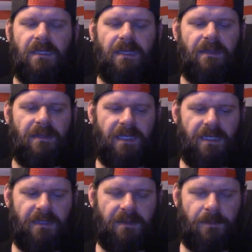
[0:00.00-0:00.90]
And then they
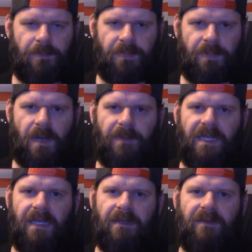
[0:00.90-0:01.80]
get their
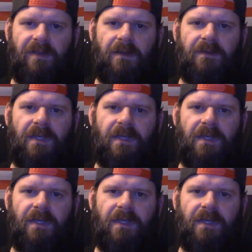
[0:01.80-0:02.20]
propagandists out